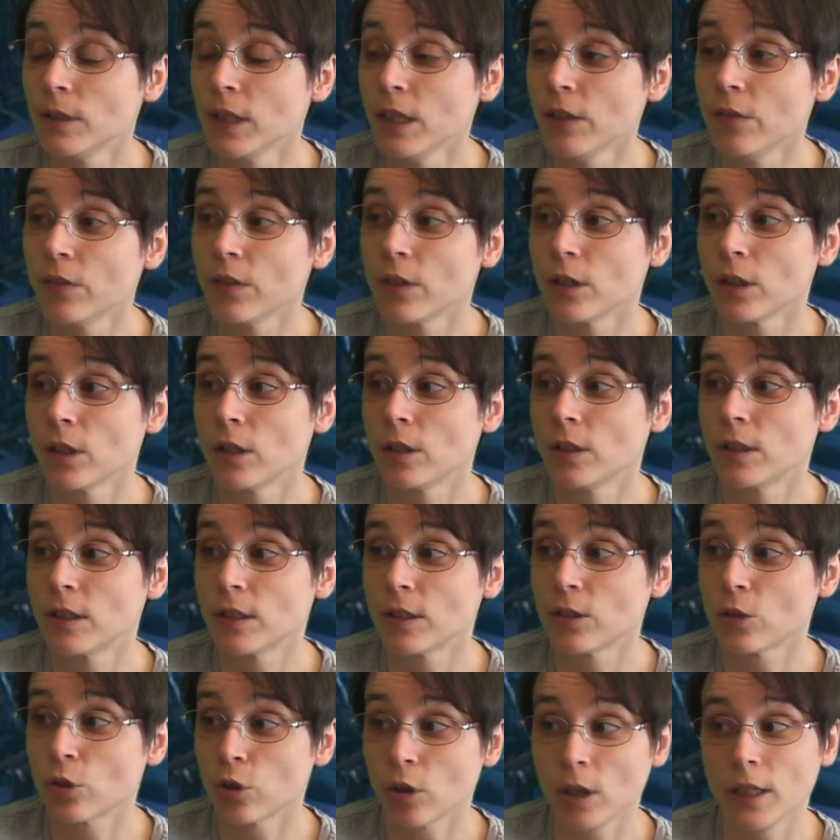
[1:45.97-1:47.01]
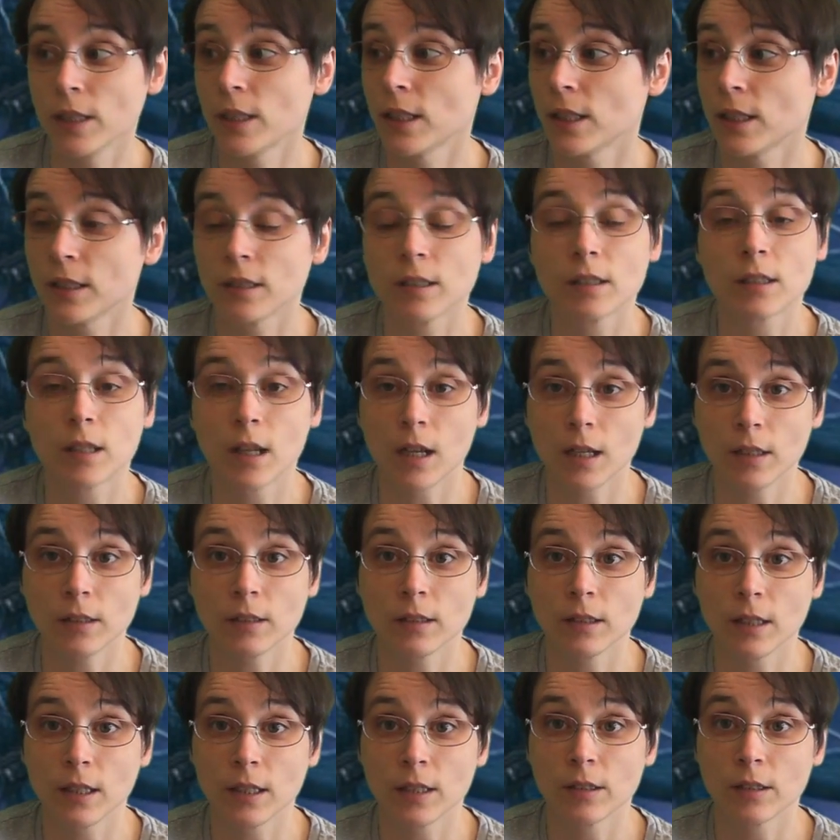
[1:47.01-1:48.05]
even try to
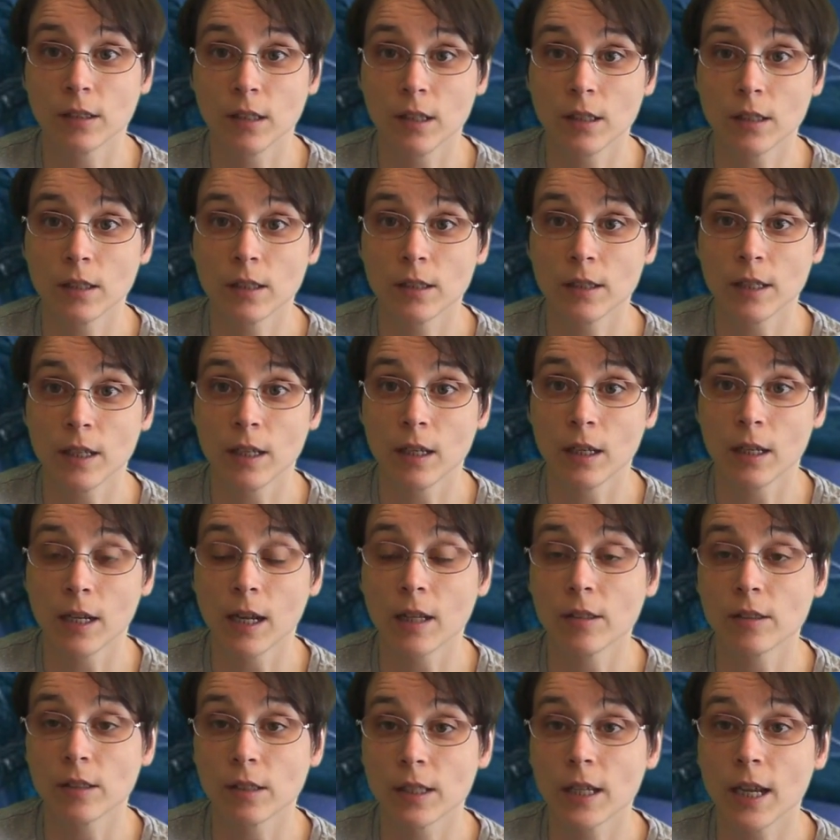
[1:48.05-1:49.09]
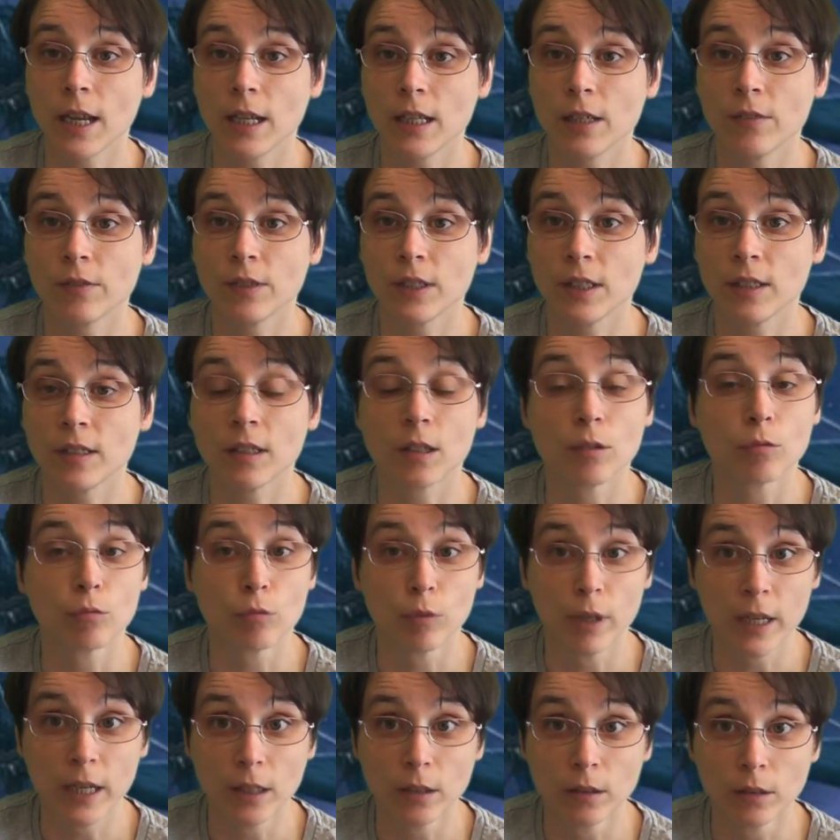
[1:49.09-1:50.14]
discuss and ascertain if these are
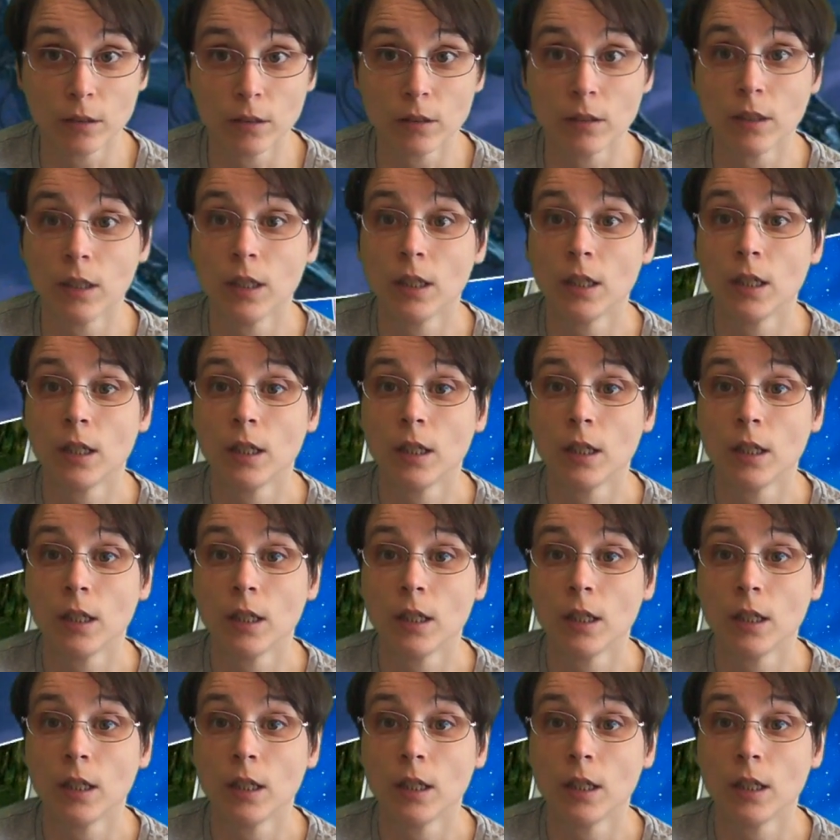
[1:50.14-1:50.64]
real